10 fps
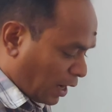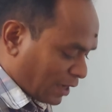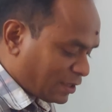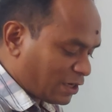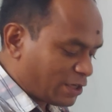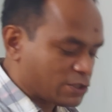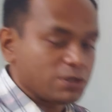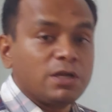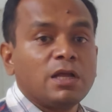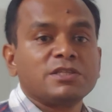Other
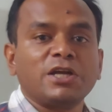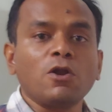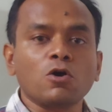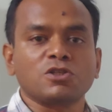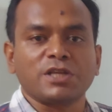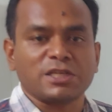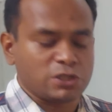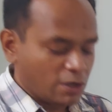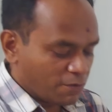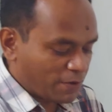is Shaddock's
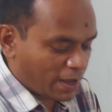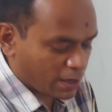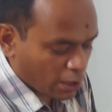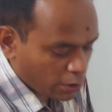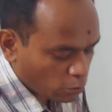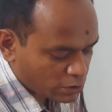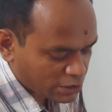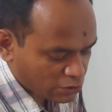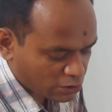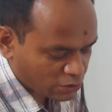test, where you
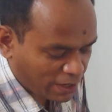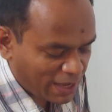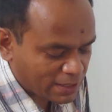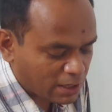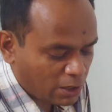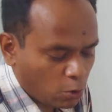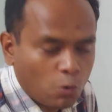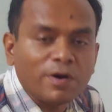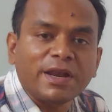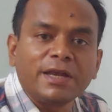just strike the
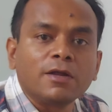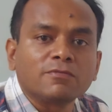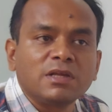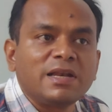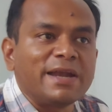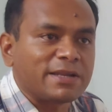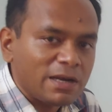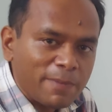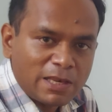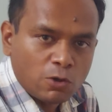lower end of the
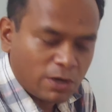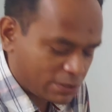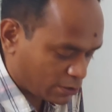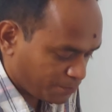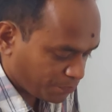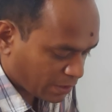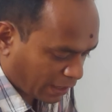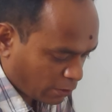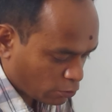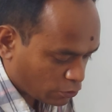lateral malleolus
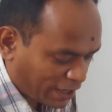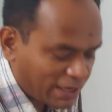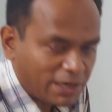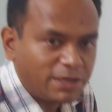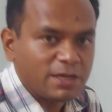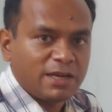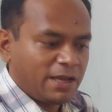and you strike it,